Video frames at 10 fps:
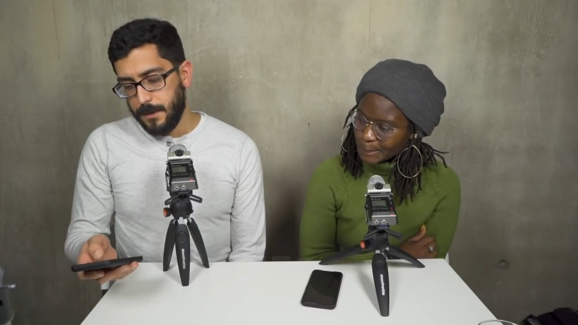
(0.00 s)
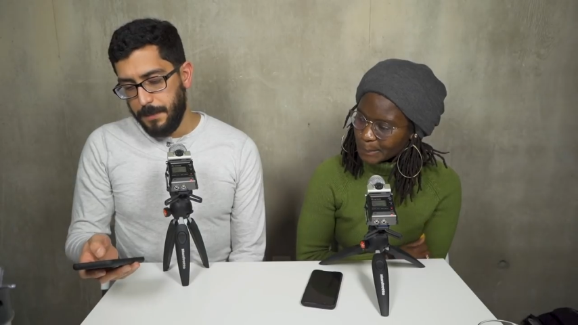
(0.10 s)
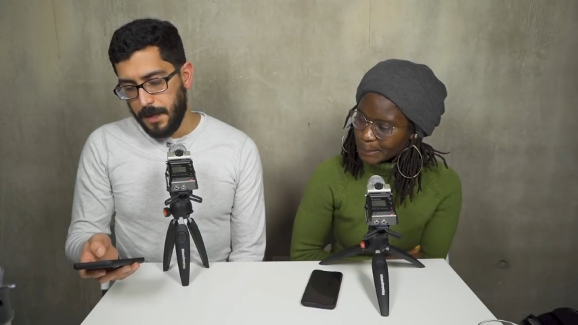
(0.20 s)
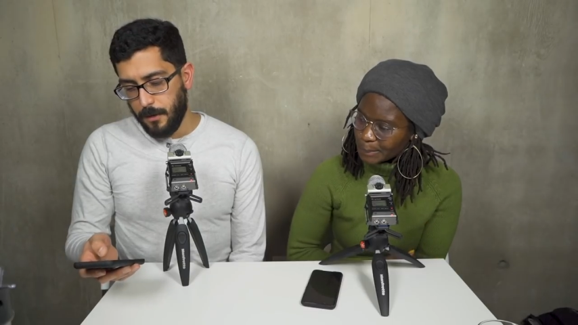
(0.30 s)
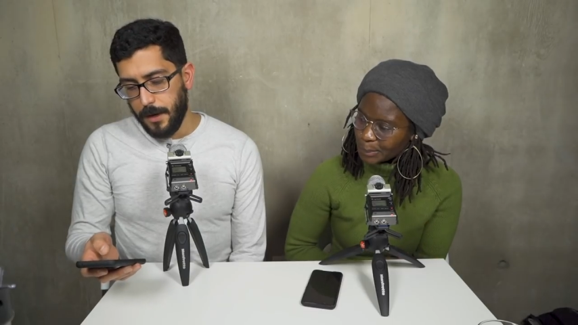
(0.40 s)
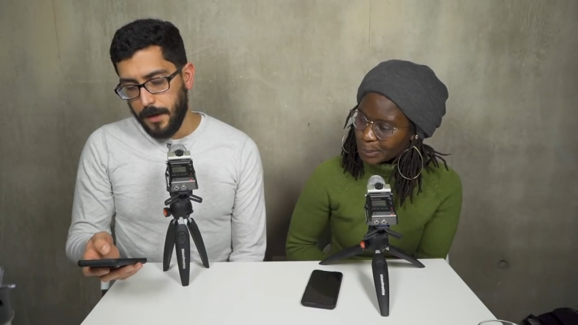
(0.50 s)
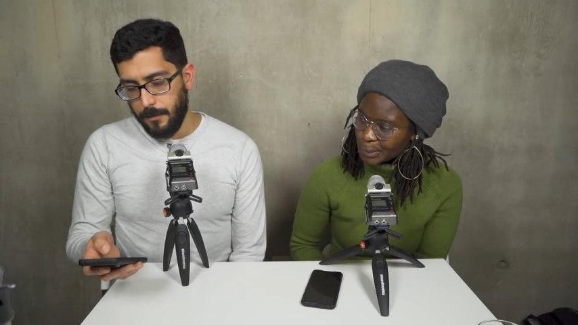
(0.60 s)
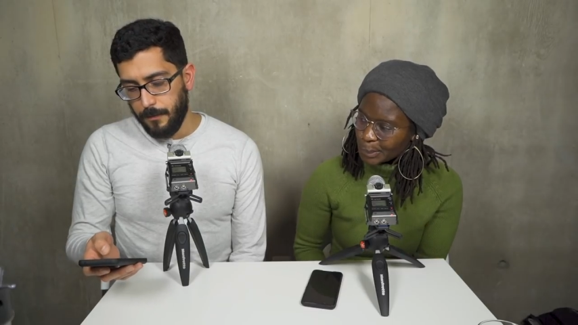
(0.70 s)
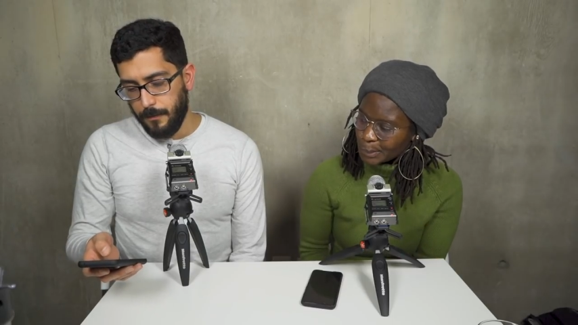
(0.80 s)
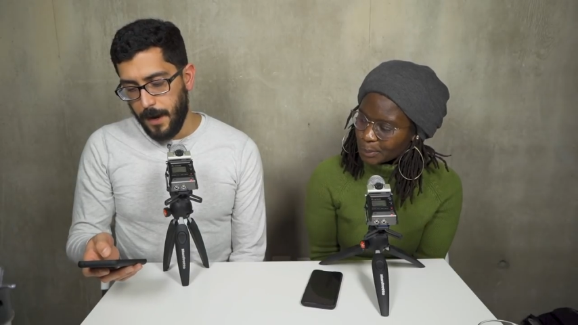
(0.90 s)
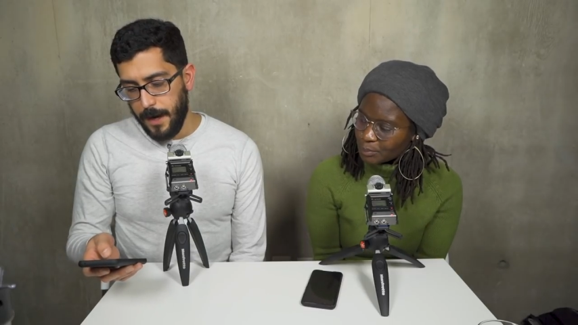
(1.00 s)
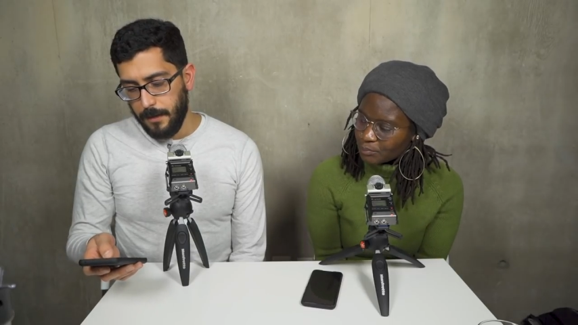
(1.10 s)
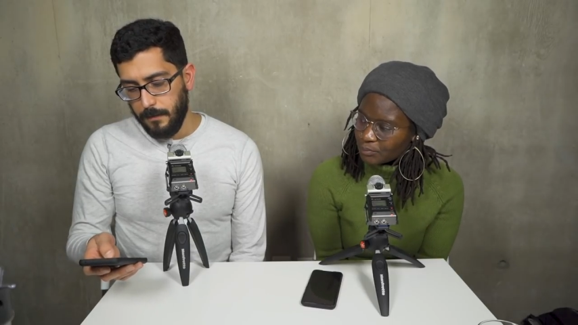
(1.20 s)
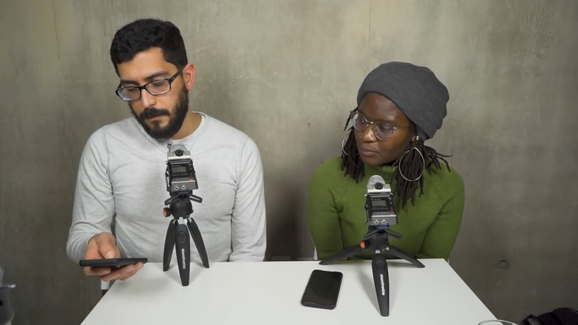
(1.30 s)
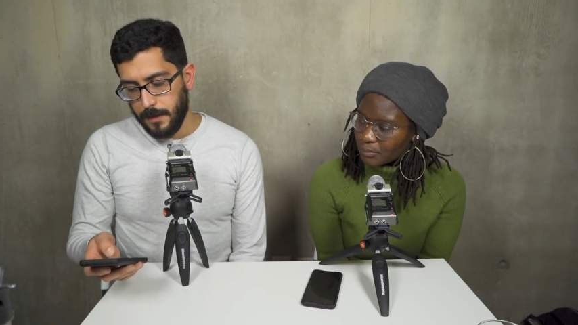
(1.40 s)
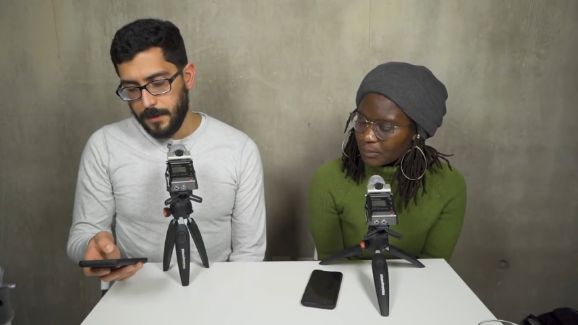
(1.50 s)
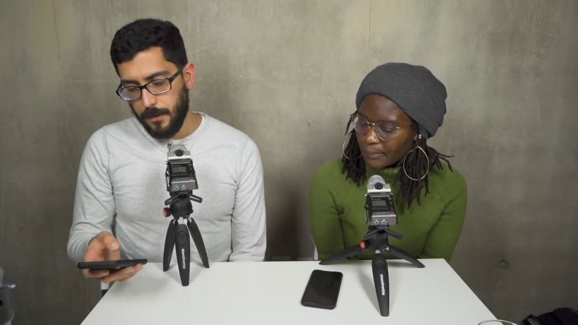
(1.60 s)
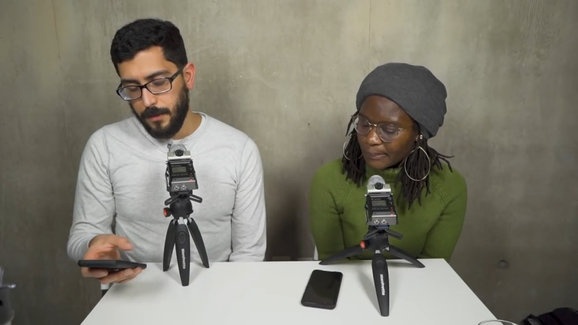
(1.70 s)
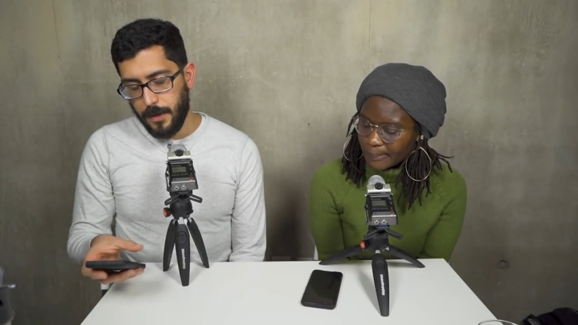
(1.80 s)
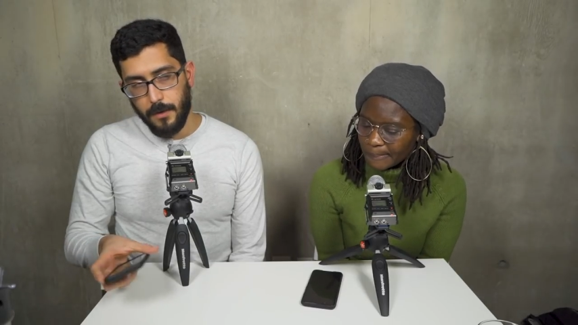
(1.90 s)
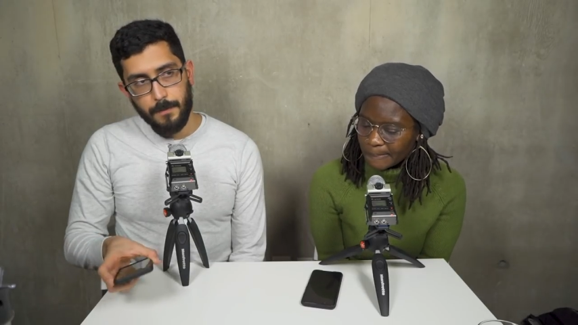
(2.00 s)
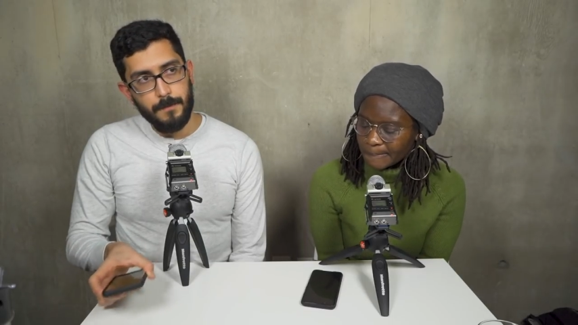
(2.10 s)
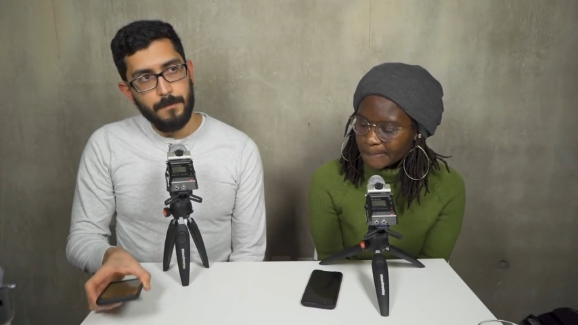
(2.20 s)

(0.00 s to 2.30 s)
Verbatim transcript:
Speaker 1: was bickering, right? Because you'll hear